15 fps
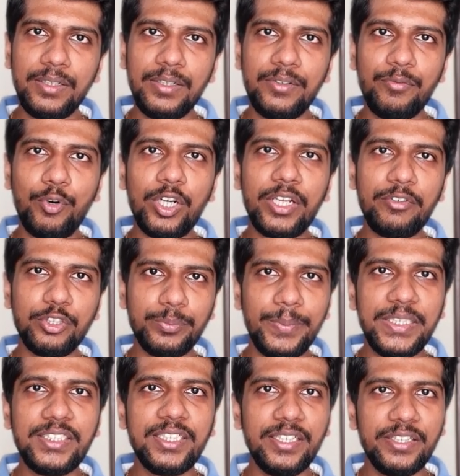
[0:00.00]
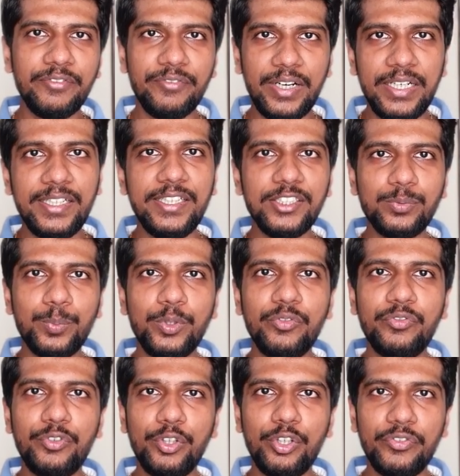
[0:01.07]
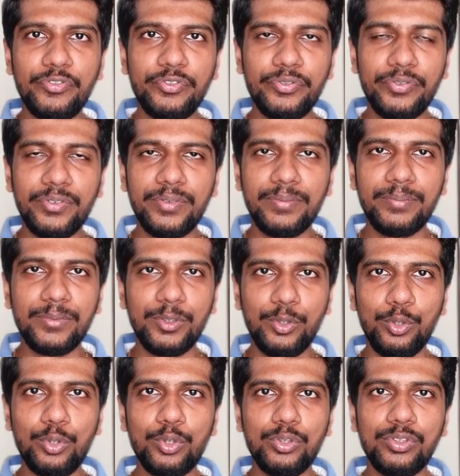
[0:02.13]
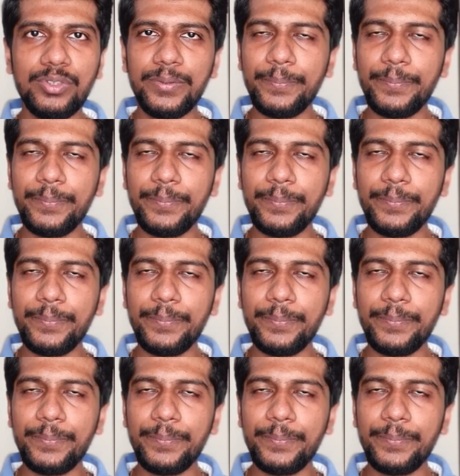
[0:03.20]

What I was mentioning, 1 teaspoonful of glucose.